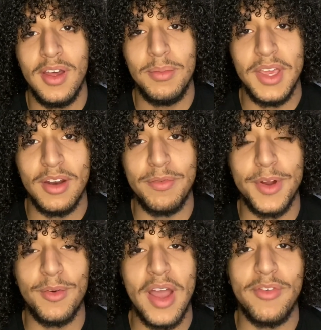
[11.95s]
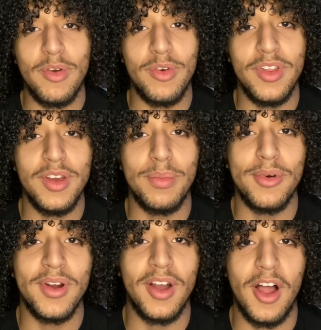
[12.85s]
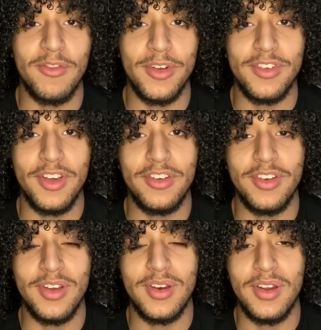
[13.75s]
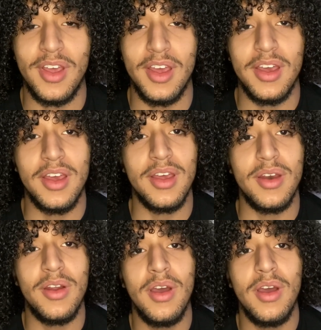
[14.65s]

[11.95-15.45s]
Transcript: Me and a friend were having a really important conversation, and